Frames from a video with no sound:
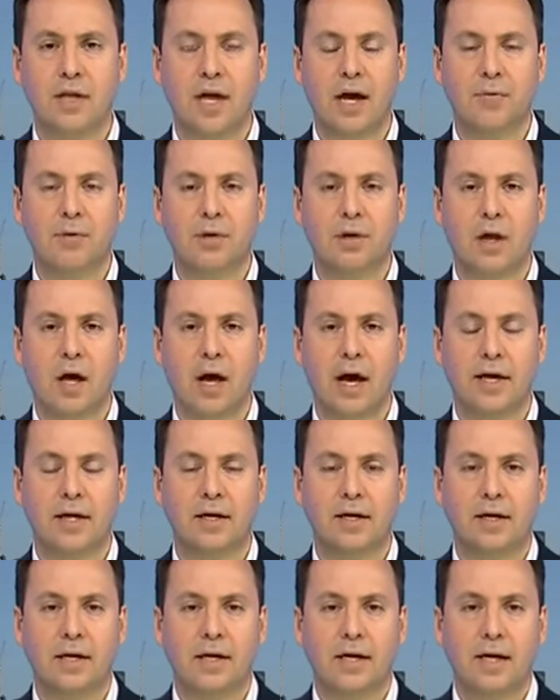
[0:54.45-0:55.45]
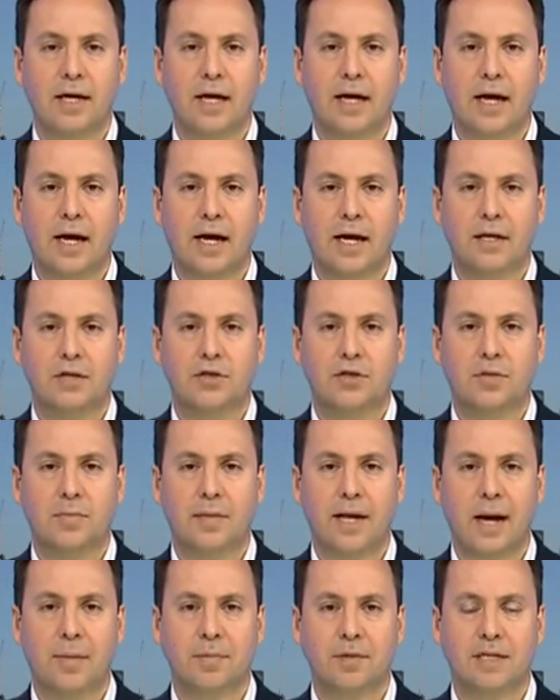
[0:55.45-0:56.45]
They would like to
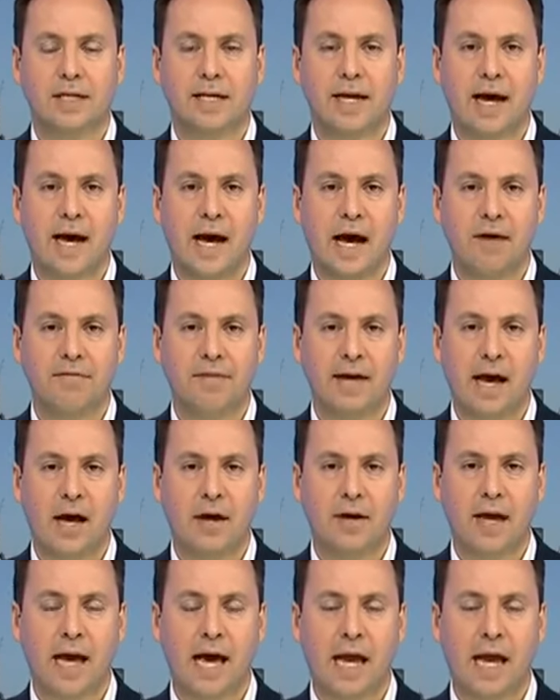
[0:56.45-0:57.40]
be able to carve out